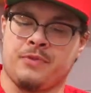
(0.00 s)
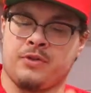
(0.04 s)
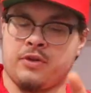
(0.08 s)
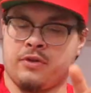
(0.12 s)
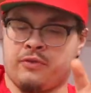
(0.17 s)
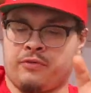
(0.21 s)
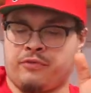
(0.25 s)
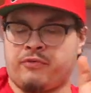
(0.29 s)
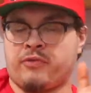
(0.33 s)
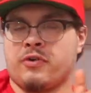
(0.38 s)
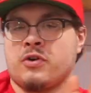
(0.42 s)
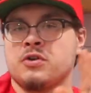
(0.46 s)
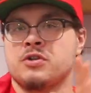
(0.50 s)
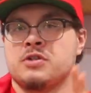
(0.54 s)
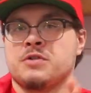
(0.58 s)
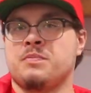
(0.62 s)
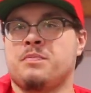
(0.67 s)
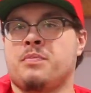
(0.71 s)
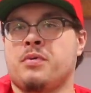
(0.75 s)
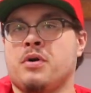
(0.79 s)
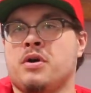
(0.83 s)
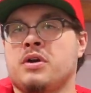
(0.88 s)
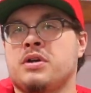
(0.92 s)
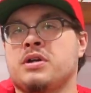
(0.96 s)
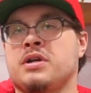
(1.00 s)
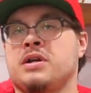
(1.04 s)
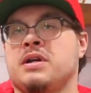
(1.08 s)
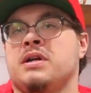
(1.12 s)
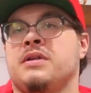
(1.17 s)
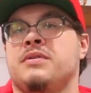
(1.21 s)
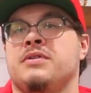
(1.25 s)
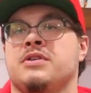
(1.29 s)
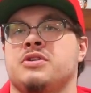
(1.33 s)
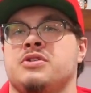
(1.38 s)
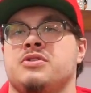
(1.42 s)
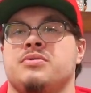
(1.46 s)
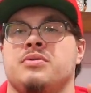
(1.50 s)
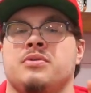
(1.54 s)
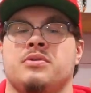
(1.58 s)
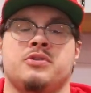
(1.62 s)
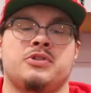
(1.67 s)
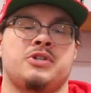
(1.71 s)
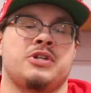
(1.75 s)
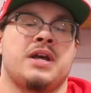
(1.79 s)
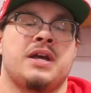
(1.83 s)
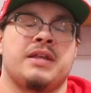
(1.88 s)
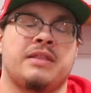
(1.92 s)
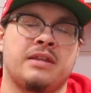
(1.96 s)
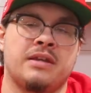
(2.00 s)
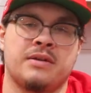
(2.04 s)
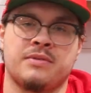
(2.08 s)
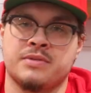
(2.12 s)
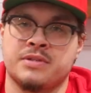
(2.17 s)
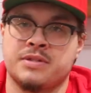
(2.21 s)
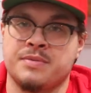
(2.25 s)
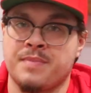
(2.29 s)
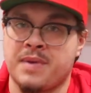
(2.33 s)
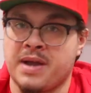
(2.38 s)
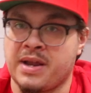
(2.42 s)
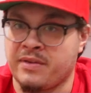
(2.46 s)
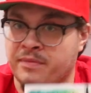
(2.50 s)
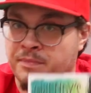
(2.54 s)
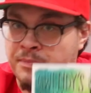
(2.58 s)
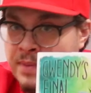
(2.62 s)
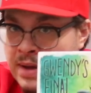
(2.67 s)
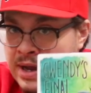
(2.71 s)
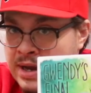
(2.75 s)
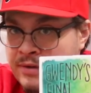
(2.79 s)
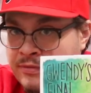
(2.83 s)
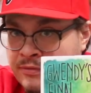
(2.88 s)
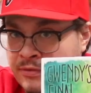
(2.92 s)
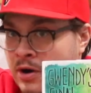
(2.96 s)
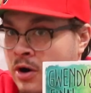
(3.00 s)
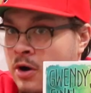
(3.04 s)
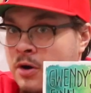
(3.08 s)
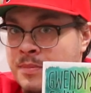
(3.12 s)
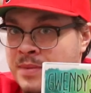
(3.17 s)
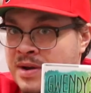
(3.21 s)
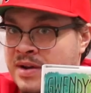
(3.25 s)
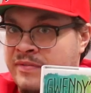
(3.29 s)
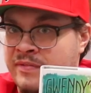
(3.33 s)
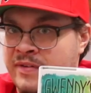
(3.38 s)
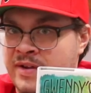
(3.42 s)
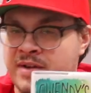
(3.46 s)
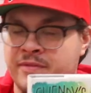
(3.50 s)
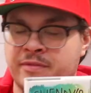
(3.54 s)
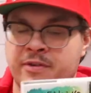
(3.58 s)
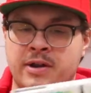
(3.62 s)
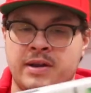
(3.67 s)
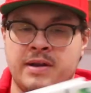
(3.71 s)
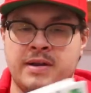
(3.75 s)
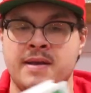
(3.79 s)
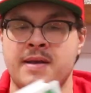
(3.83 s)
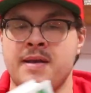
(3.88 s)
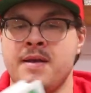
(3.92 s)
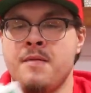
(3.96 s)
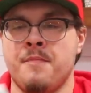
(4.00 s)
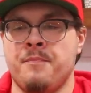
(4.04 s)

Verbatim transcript: The first book in this trilogy, I think, was my by far my favorite.